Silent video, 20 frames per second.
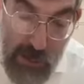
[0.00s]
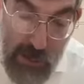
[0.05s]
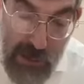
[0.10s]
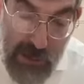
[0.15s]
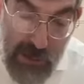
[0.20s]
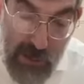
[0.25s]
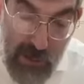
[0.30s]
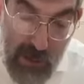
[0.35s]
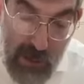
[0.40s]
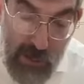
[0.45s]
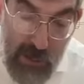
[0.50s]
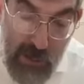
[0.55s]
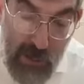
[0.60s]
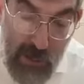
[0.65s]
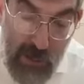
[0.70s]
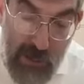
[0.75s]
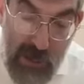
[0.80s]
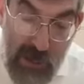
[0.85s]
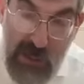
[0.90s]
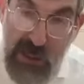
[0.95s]
bitcha
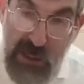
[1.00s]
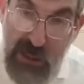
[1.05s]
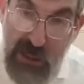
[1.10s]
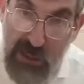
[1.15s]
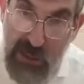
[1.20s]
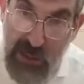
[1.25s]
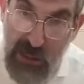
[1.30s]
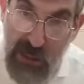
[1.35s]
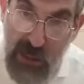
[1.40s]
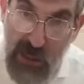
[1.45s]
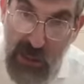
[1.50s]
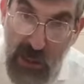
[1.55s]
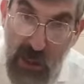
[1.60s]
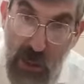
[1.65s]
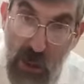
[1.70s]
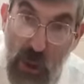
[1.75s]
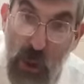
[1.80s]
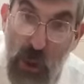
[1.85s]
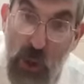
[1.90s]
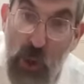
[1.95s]
mikudeshes li,
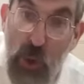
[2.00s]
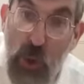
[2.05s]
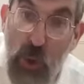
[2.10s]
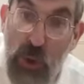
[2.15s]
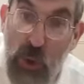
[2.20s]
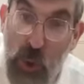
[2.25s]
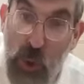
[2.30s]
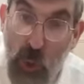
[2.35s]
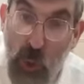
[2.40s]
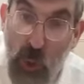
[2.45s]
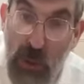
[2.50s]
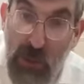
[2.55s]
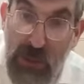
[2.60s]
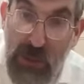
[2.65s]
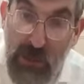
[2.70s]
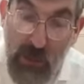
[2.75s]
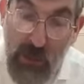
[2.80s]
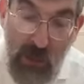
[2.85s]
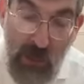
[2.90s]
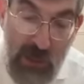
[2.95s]
your daughter
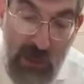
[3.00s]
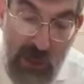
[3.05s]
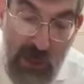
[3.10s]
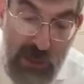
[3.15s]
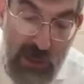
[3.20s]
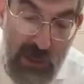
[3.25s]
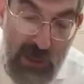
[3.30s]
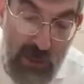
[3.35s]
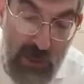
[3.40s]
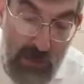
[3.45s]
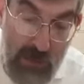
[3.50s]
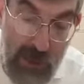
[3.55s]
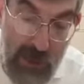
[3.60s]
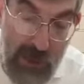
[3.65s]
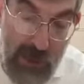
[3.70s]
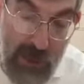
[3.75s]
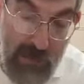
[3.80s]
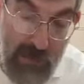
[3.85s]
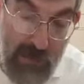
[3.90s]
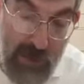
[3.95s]
is mikudeshes to
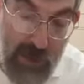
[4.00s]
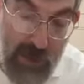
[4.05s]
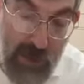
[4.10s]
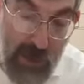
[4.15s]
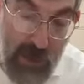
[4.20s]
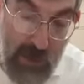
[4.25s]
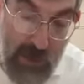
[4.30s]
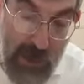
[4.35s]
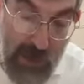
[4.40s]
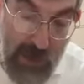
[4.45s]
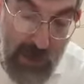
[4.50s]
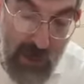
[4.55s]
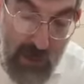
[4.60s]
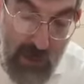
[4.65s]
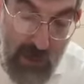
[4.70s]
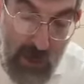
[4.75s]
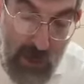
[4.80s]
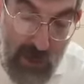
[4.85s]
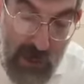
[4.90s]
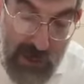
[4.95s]
me, bitcha
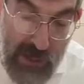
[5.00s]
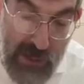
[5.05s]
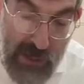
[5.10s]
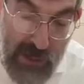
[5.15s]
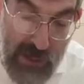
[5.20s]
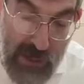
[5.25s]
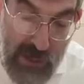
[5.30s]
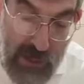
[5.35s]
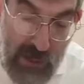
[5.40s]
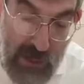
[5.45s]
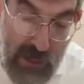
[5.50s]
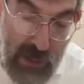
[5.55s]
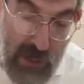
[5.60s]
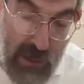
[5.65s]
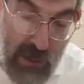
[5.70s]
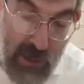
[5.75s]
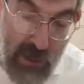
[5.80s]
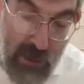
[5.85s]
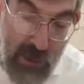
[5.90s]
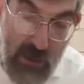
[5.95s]
mureses li,
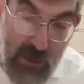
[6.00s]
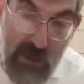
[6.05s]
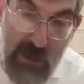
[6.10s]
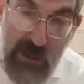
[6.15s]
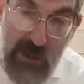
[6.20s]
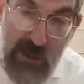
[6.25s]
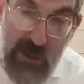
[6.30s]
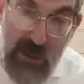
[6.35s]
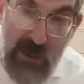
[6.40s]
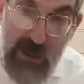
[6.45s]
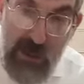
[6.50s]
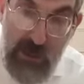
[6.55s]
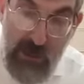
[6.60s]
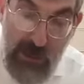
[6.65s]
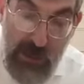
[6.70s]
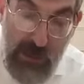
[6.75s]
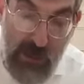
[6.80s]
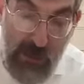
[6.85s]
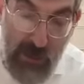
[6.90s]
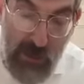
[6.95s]
your daughter is
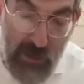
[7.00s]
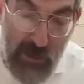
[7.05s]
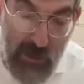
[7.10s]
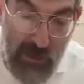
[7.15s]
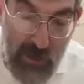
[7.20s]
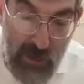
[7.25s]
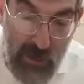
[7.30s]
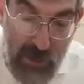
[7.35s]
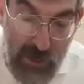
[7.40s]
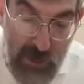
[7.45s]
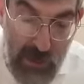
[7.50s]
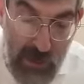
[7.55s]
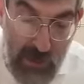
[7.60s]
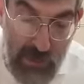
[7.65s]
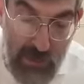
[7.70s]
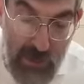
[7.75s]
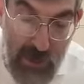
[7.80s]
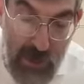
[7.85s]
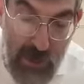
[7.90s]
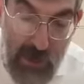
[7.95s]
betrothed to me,
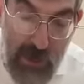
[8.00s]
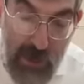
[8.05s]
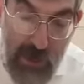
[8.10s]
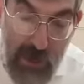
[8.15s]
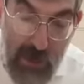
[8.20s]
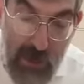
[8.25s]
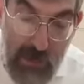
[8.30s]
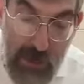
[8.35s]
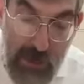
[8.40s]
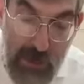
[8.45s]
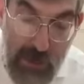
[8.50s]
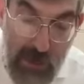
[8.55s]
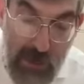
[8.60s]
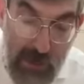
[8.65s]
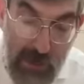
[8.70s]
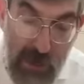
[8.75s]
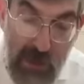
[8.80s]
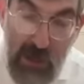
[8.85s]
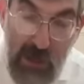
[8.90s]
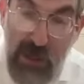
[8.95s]

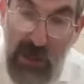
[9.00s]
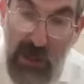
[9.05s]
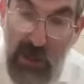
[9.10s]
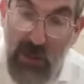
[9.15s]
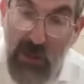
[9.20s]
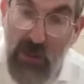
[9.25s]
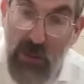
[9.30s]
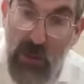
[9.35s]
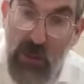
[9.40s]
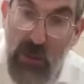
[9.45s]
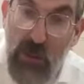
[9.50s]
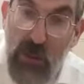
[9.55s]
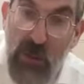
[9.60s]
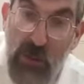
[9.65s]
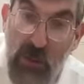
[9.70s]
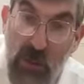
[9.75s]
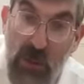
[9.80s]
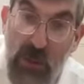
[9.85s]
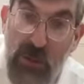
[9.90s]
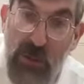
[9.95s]
bitcha li leintu, your
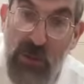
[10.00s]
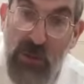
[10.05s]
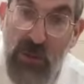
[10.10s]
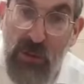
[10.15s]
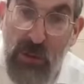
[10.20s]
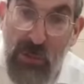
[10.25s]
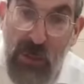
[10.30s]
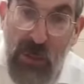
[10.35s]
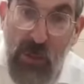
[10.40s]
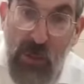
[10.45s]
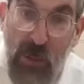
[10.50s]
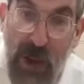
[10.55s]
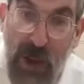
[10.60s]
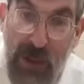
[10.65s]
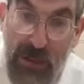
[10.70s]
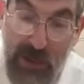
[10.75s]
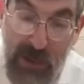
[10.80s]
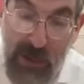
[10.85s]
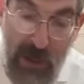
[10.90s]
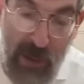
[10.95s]
daughter is to me
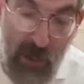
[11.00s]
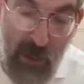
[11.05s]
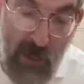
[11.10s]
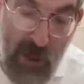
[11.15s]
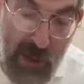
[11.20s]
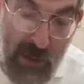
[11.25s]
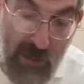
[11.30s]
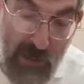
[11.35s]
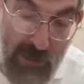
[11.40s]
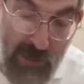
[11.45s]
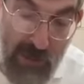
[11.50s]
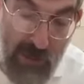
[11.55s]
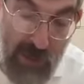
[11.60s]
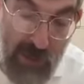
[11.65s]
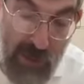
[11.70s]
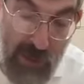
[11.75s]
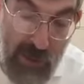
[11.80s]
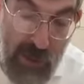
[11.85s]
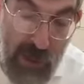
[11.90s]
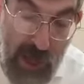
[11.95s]
what? A wife,
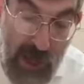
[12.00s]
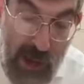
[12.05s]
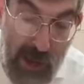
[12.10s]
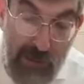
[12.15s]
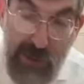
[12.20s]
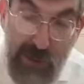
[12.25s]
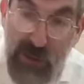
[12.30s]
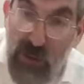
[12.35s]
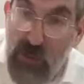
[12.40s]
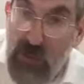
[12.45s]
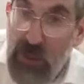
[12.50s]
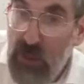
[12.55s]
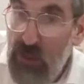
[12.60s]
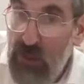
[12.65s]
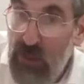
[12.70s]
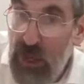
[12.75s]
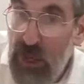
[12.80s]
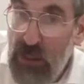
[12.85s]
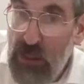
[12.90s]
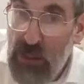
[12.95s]
Harizu
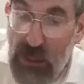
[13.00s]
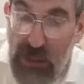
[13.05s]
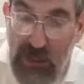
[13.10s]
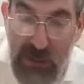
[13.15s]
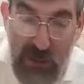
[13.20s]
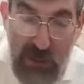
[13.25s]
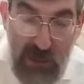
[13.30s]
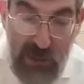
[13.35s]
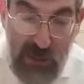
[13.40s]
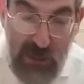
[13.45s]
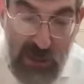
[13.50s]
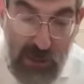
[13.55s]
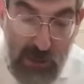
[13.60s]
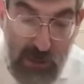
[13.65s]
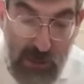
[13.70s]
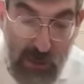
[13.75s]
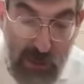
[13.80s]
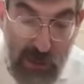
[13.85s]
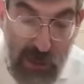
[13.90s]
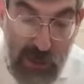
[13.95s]
mikudeshes, she's
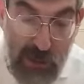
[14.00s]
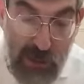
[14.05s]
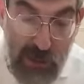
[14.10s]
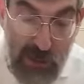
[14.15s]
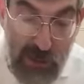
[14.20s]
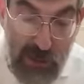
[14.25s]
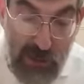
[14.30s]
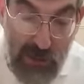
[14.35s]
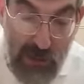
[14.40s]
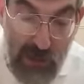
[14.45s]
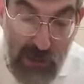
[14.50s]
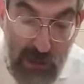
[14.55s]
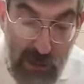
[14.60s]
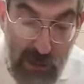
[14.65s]
mikudeshes.